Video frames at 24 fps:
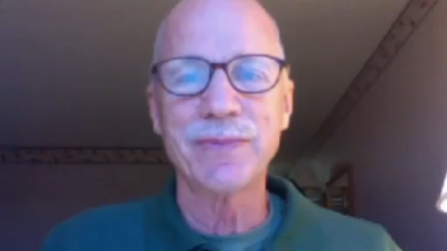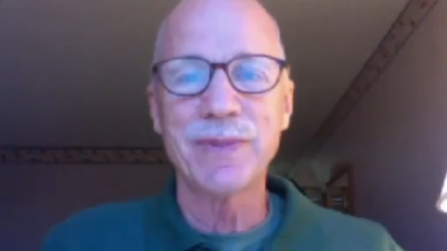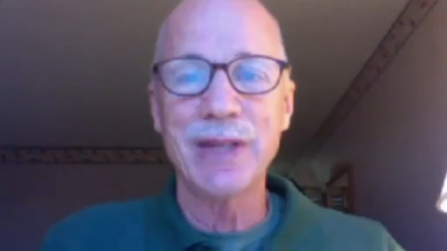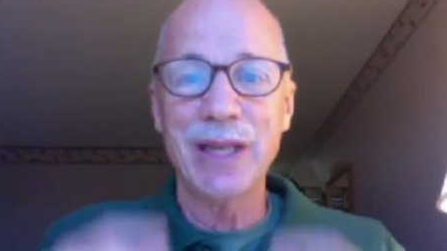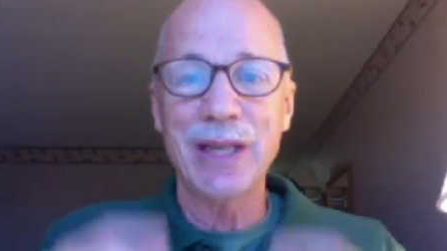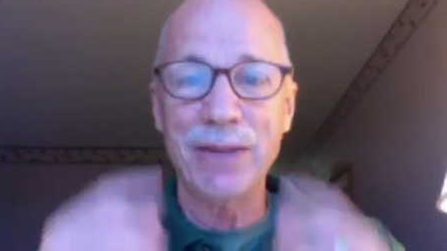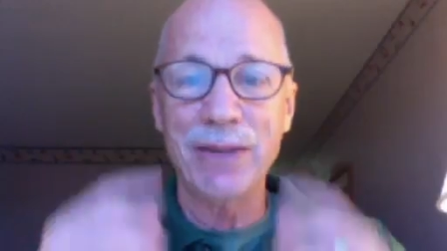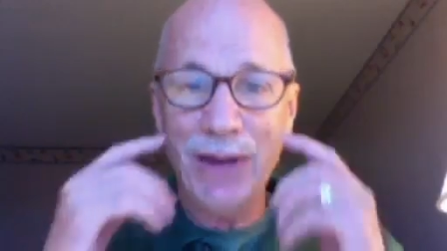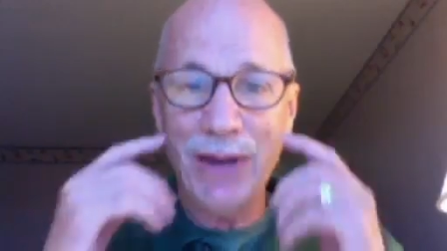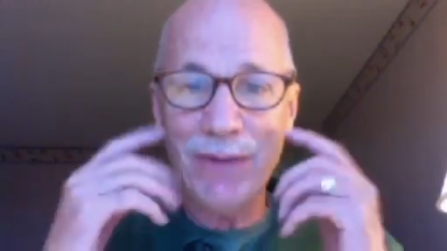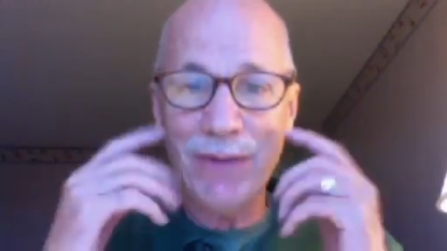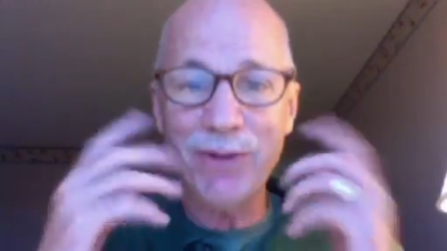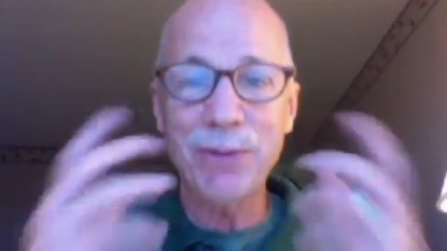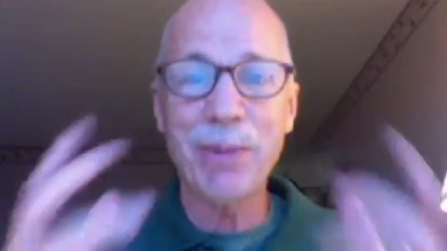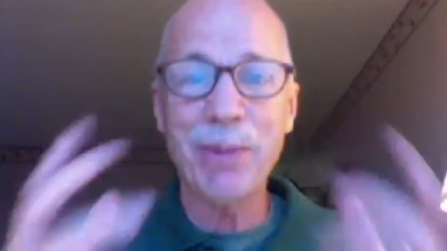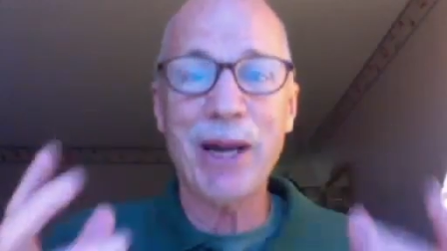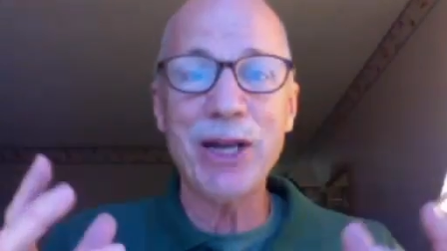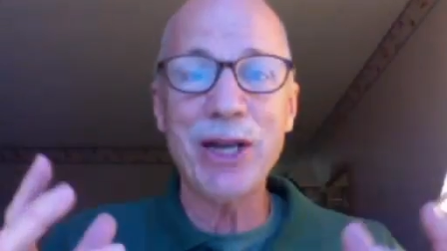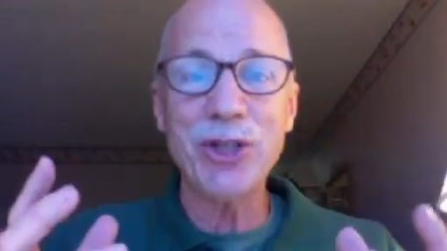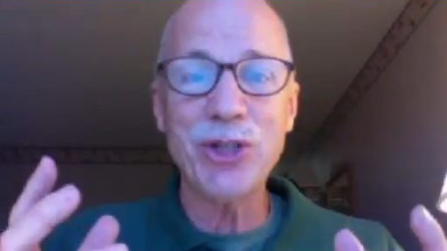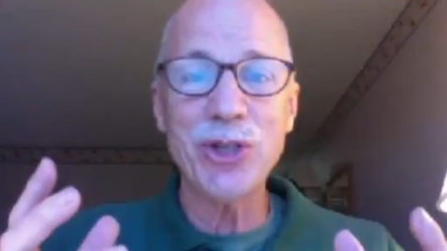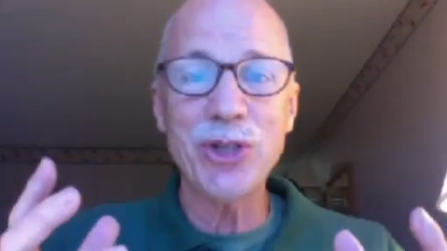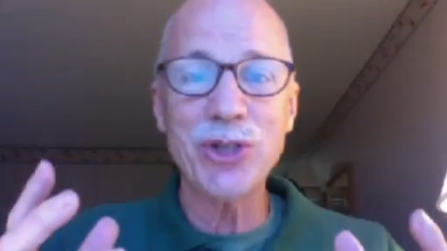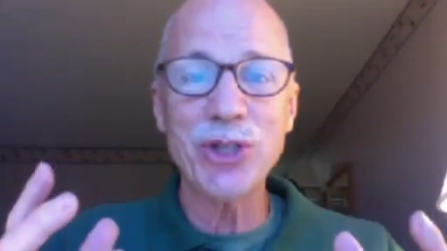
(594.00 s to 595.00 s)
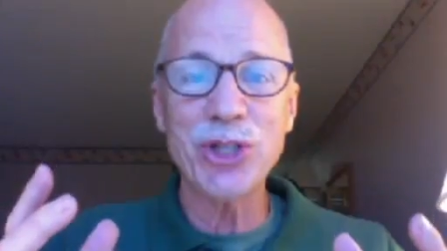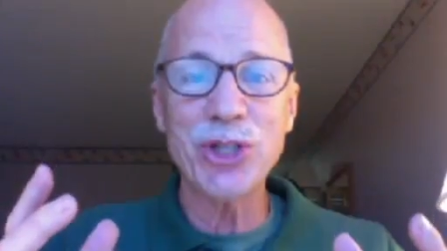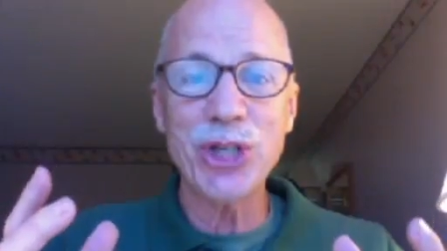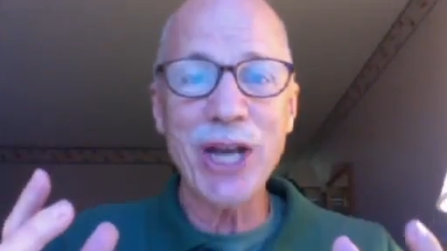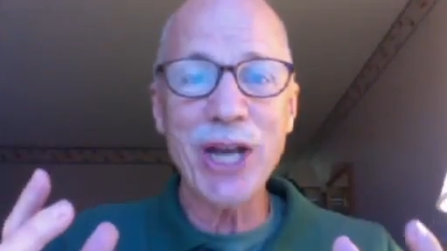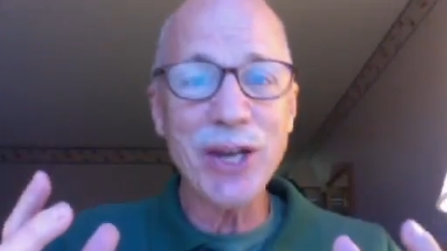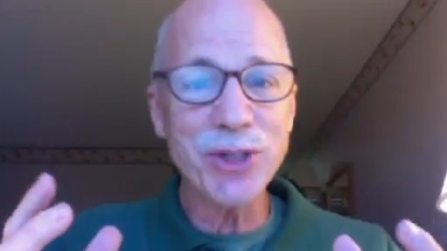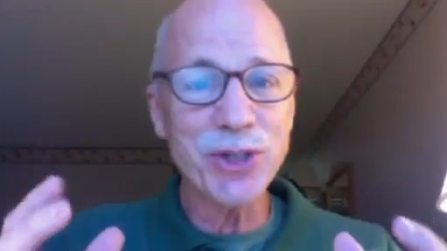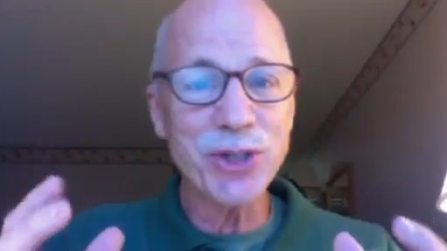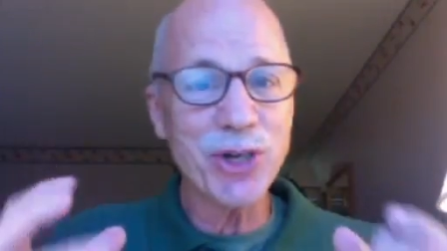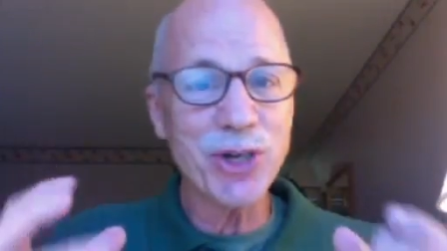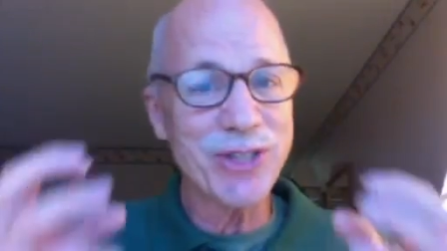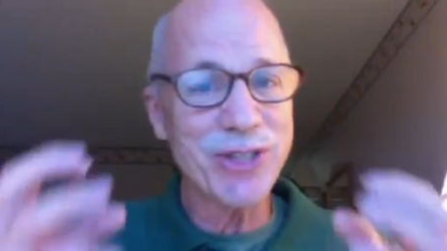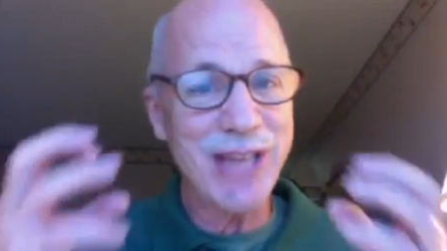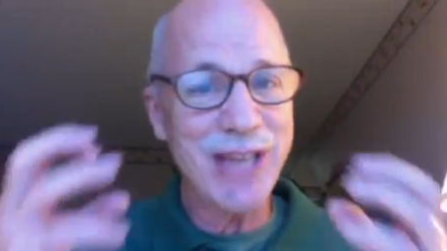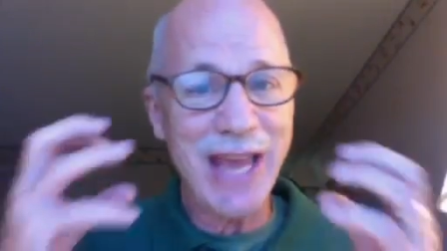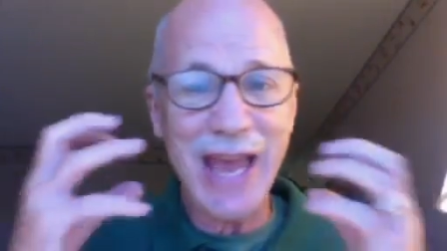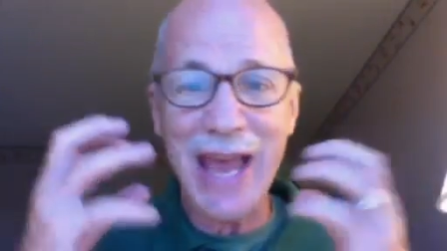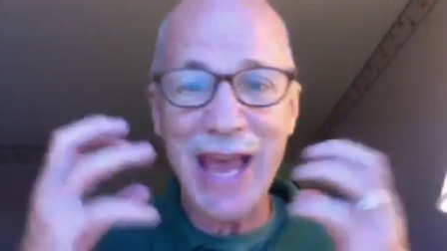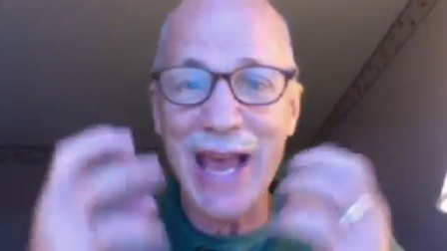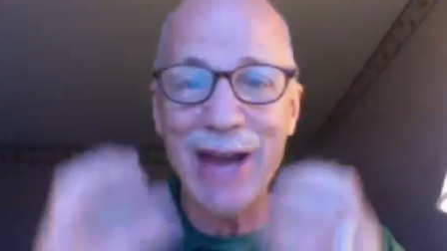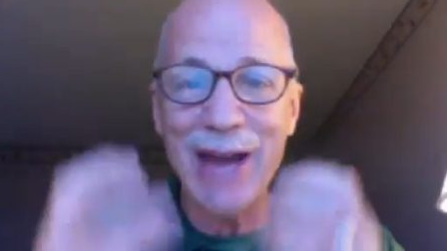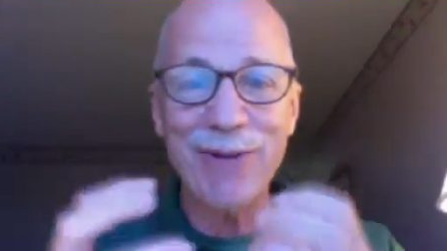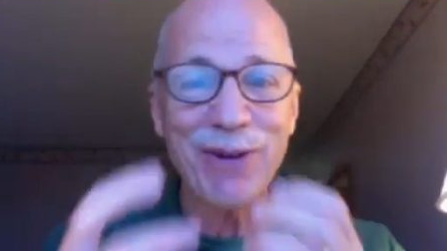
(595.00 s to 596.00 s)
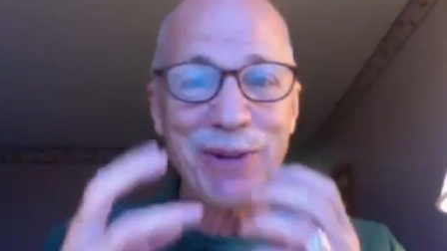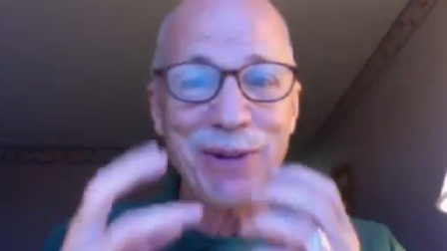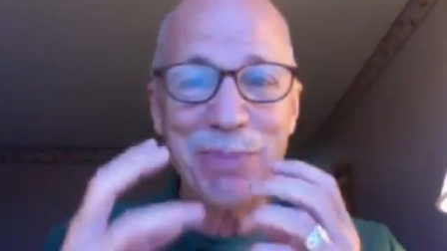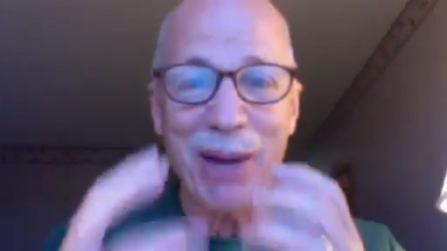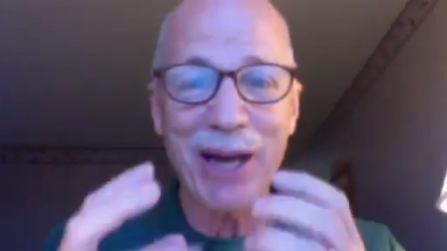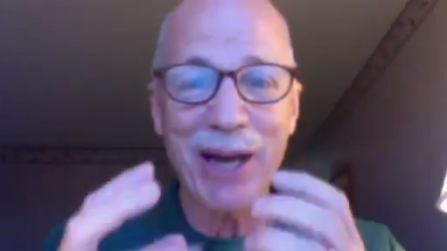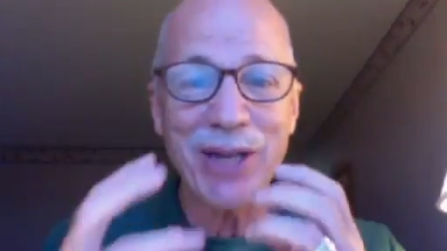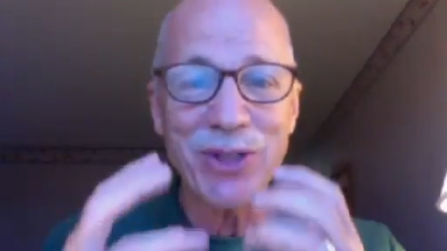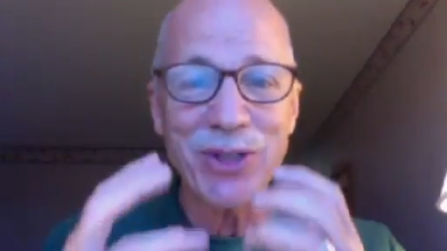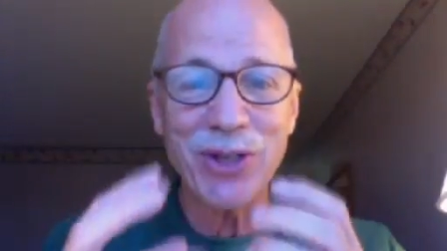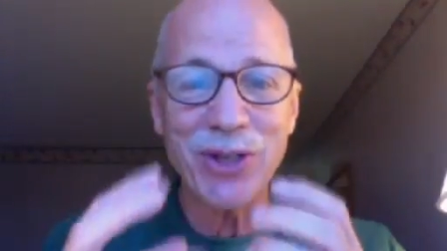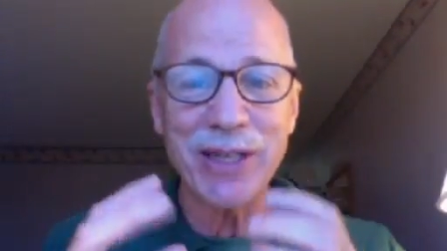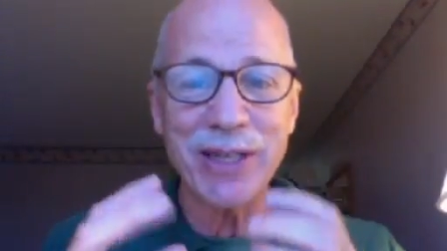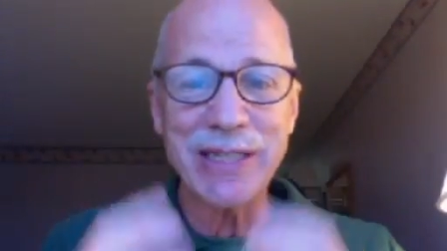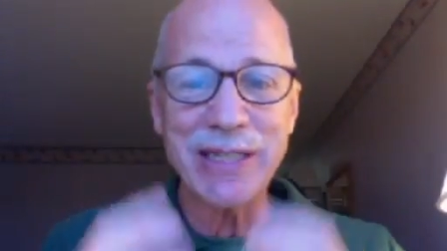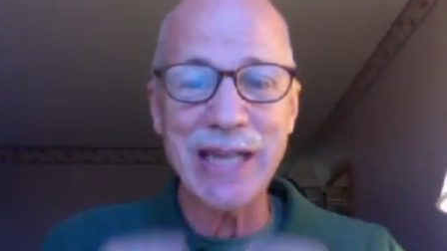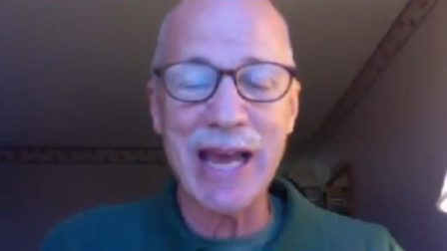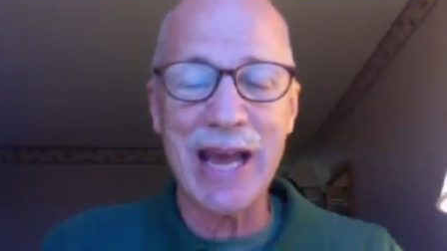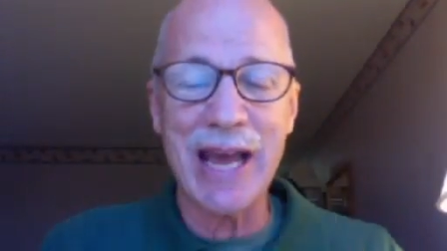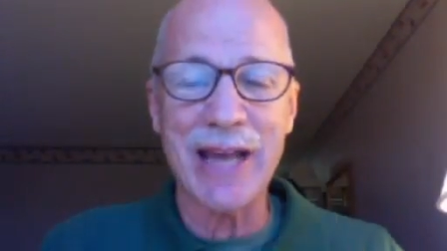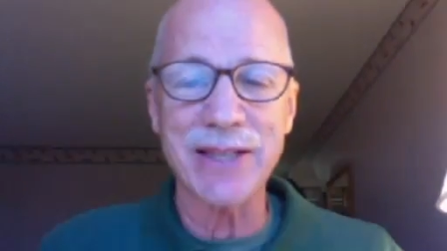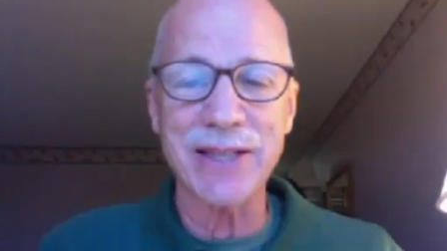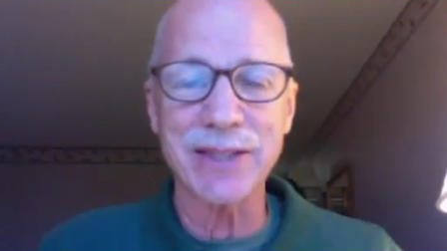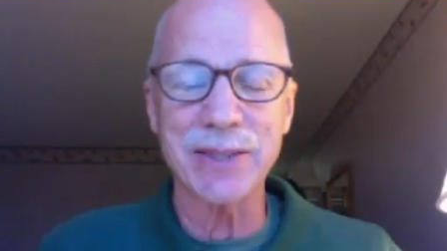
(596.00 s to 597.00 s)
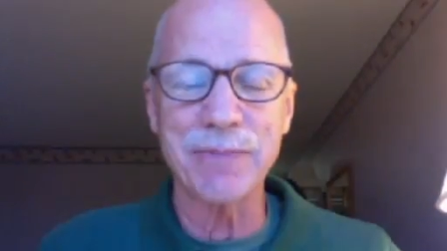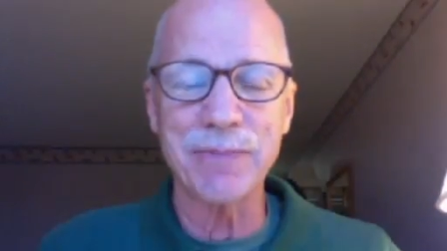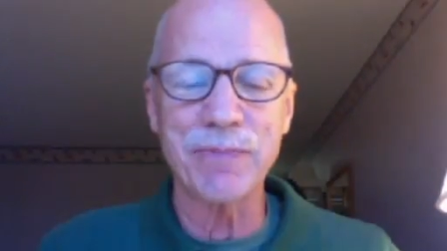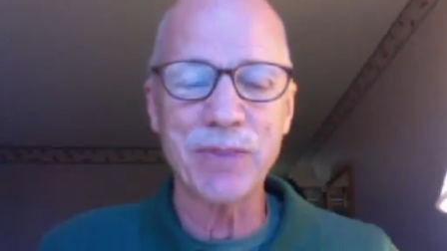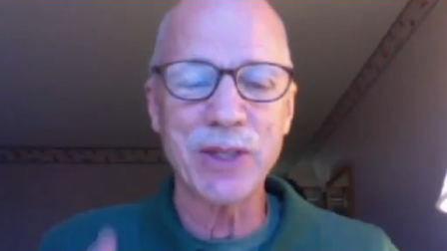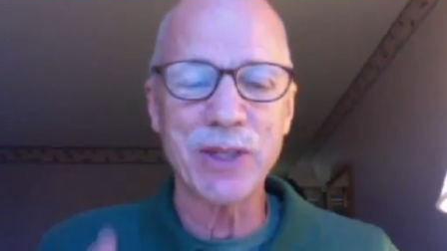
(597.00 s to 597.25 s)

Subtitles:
If everybody's using gestures, everybody's on task.